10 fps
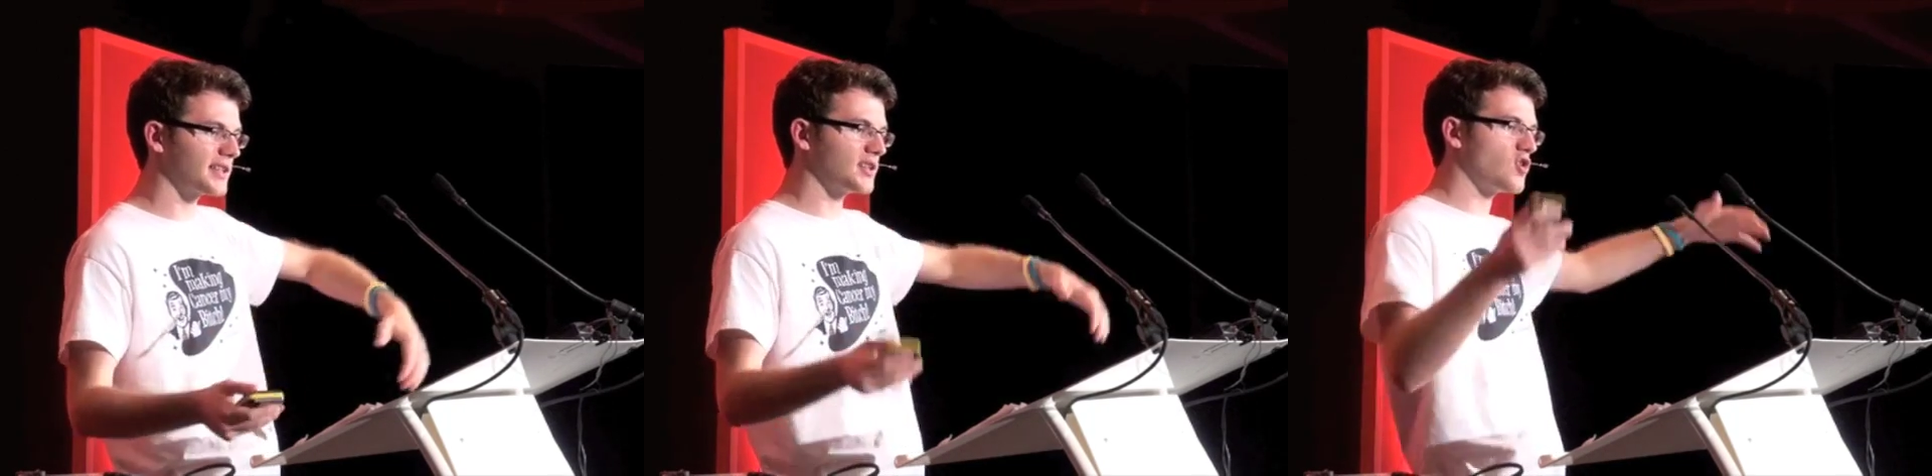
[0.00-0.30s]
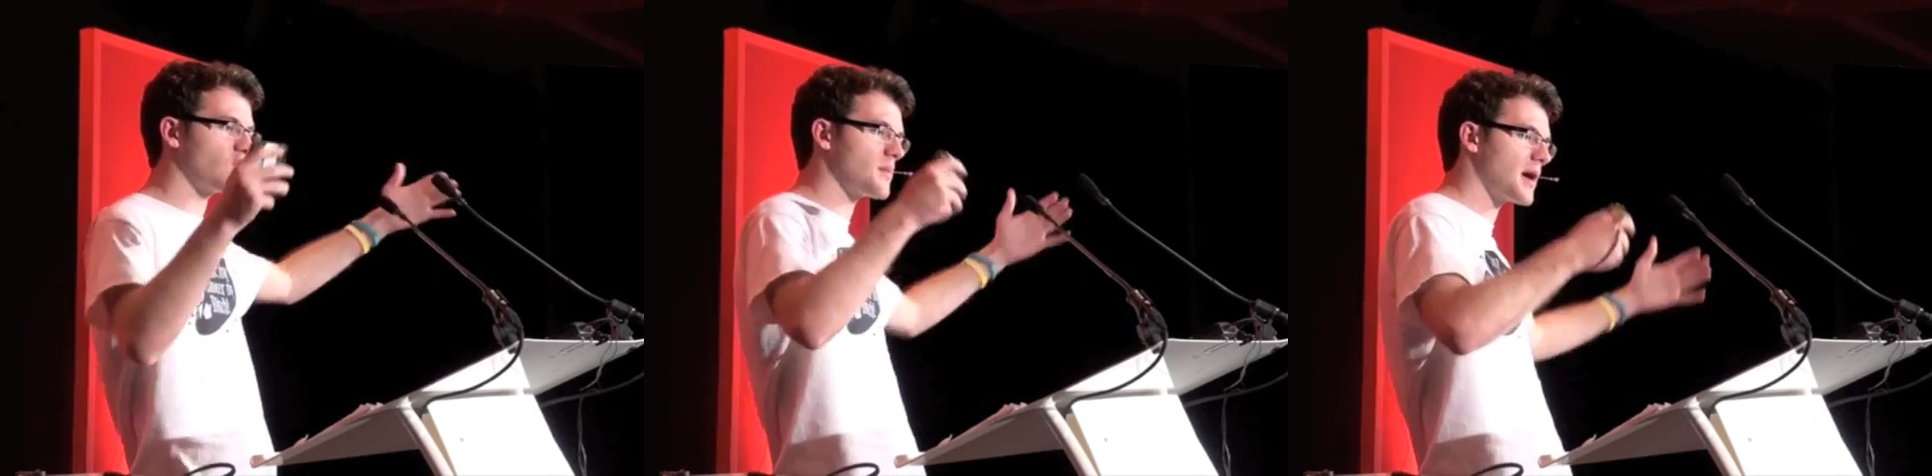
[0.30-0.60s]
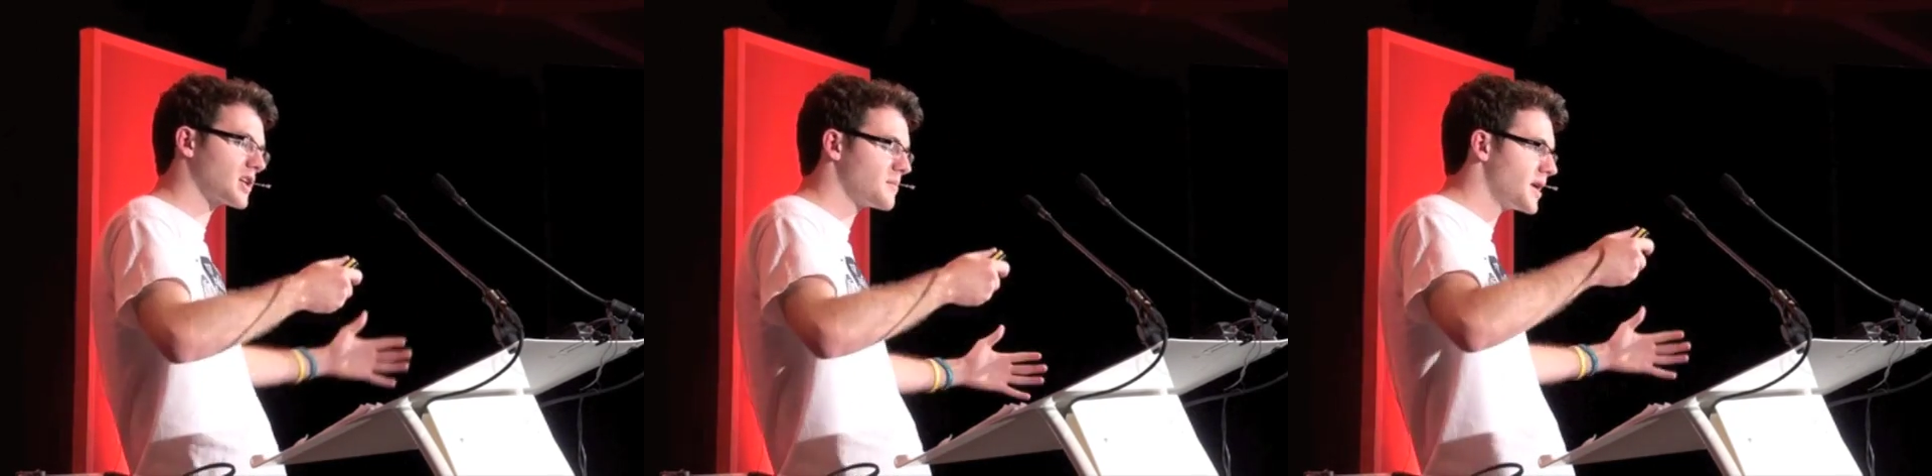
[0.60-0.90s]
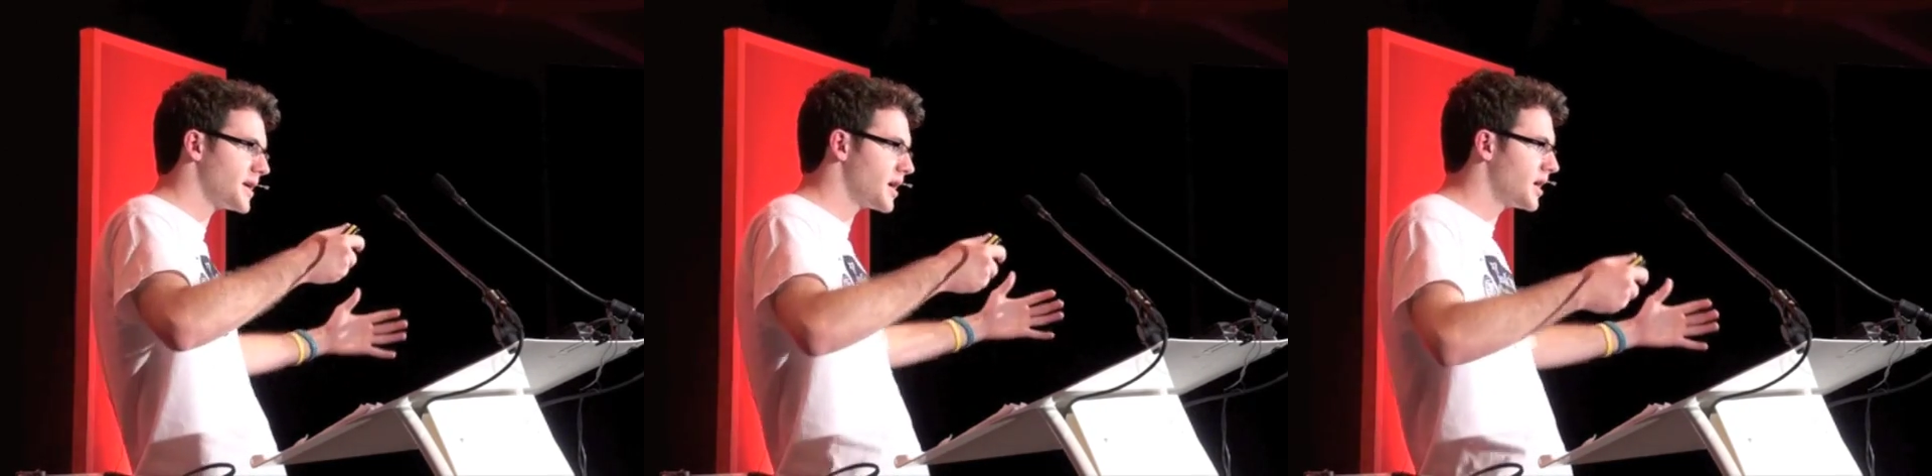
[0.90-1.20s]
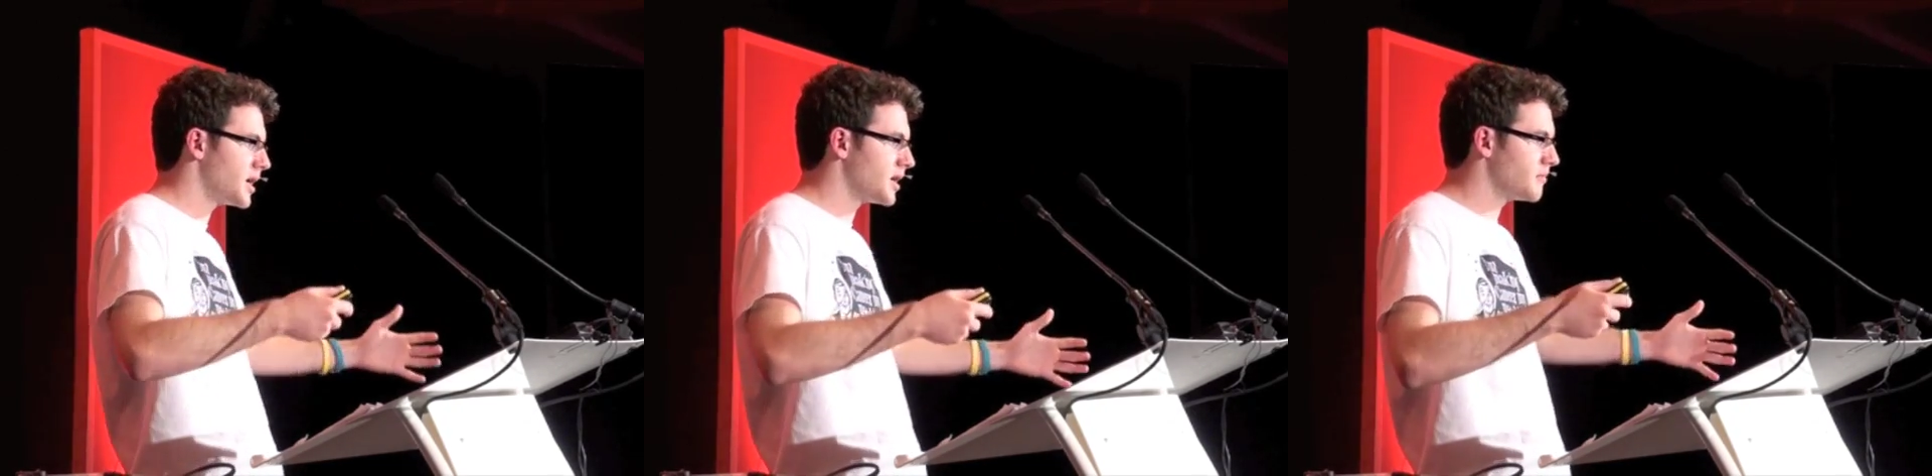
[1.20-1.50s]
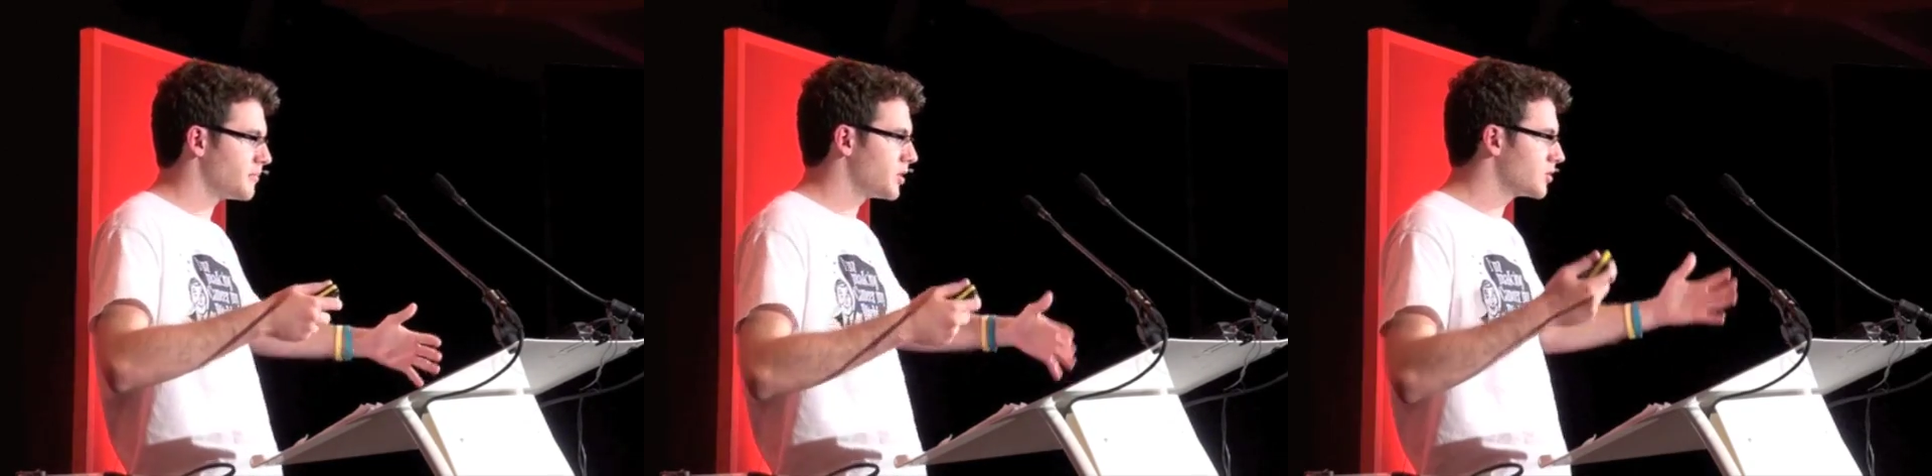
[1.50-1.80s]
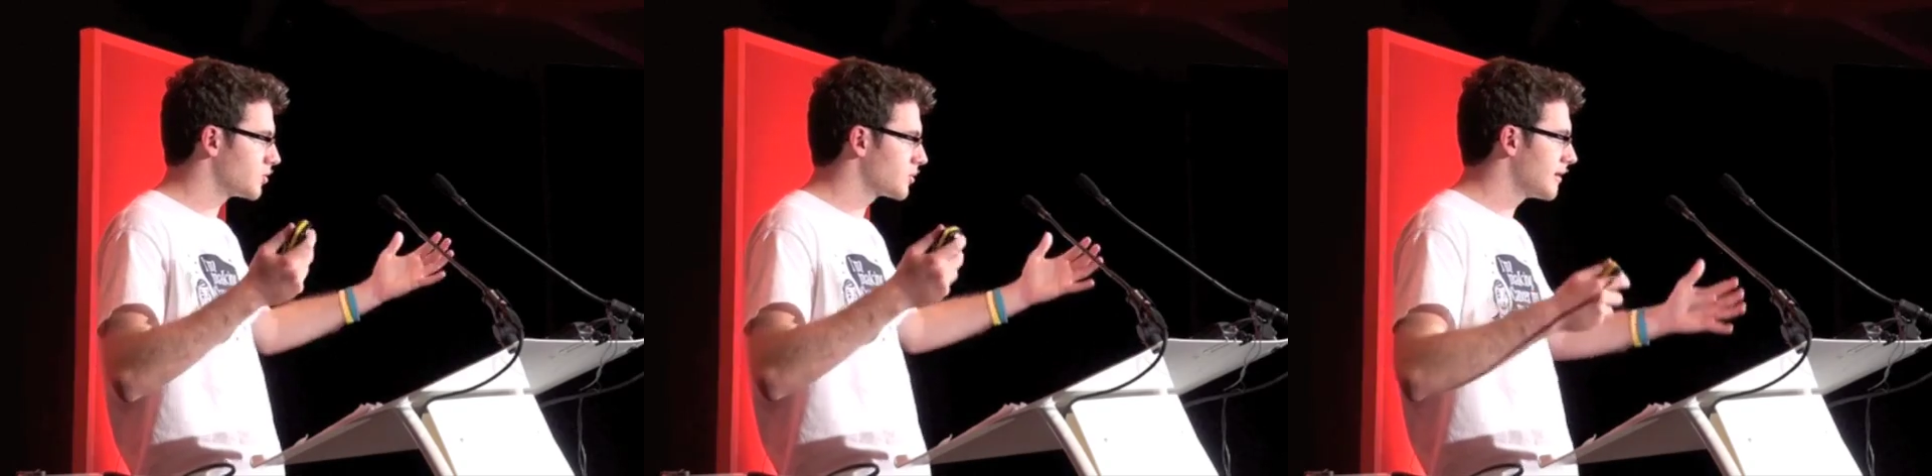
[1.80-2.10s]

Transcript: sent it all the way back to me in Burntwood,